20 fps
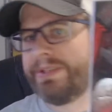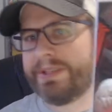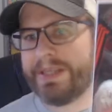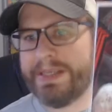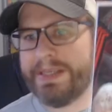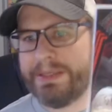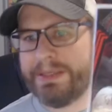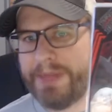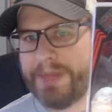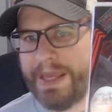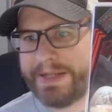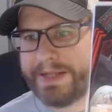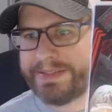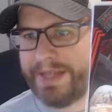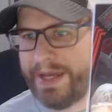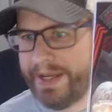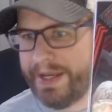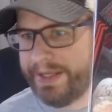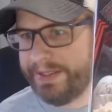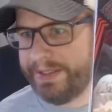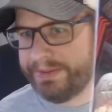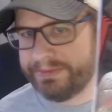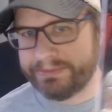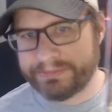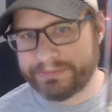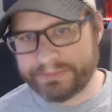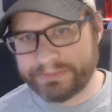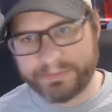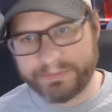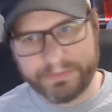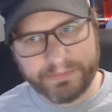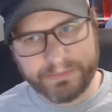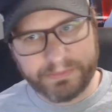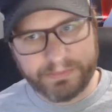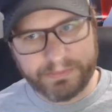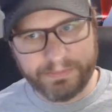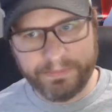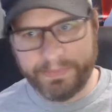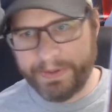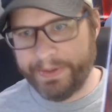in Black tie-in.
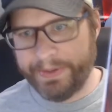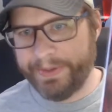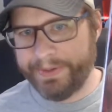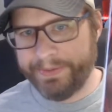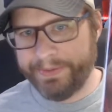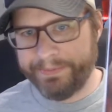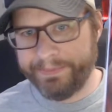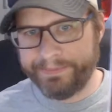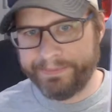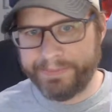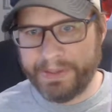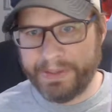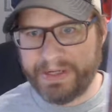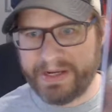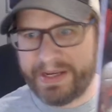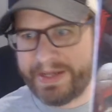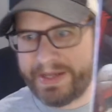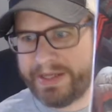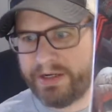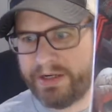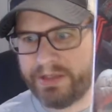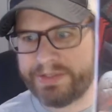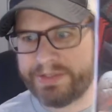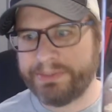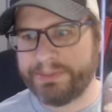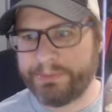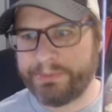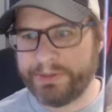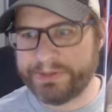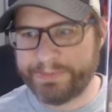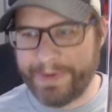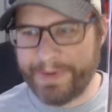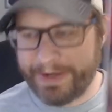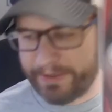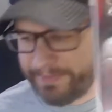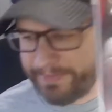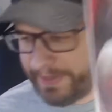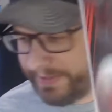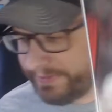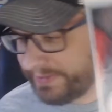But I get all the Symbiote
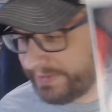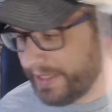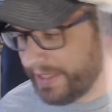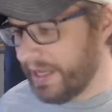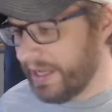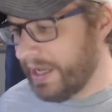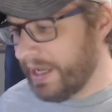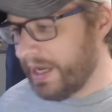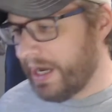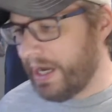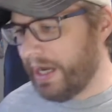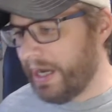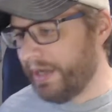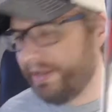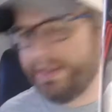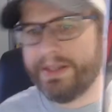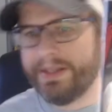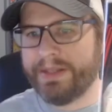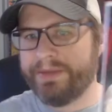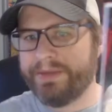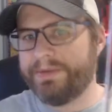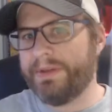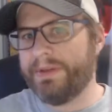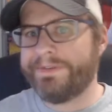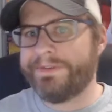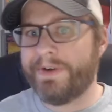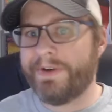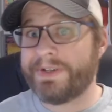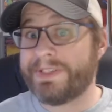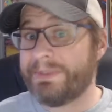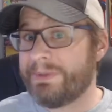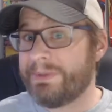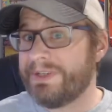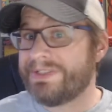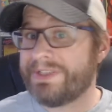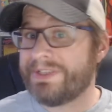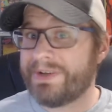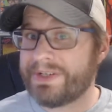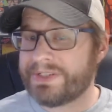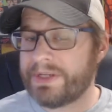Spider-Mans. As far as limited
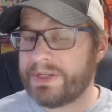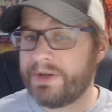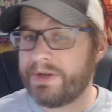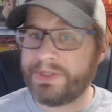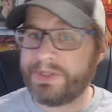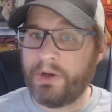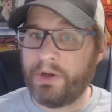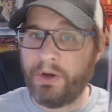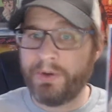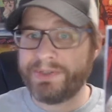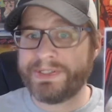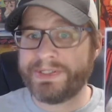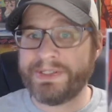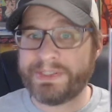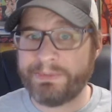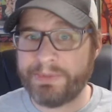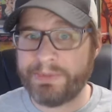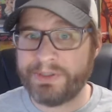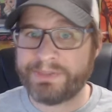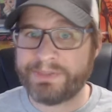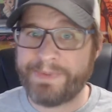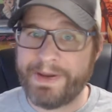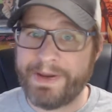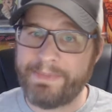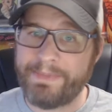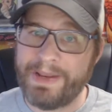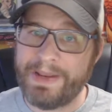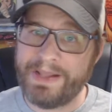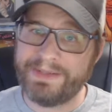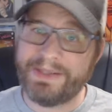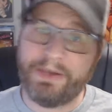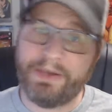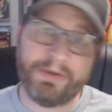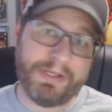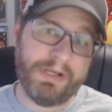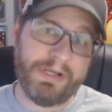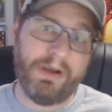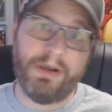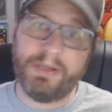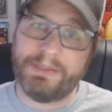series goes, I'll always get Symbiote Spider-Mans. I'll
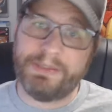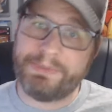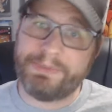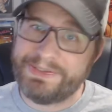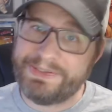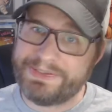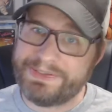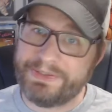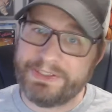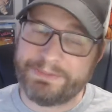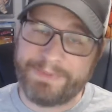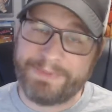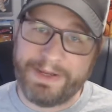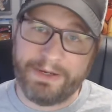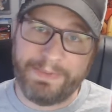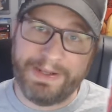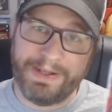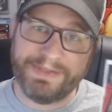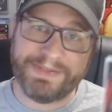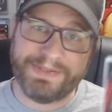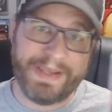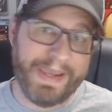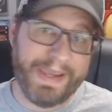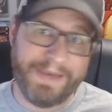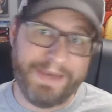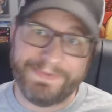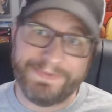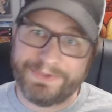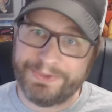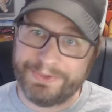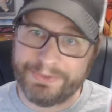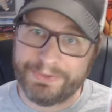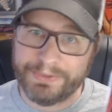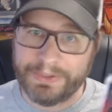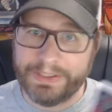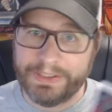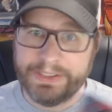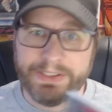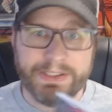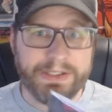get all limited series Spider-Mans. I have to.
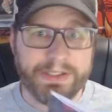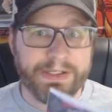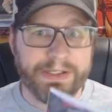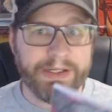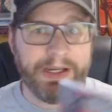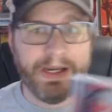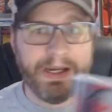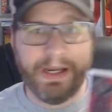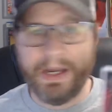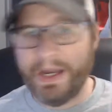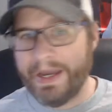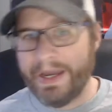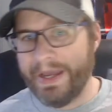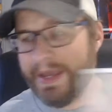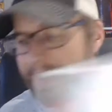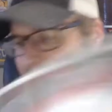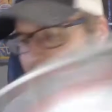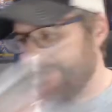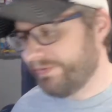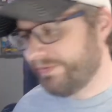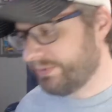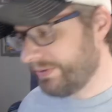I have sort of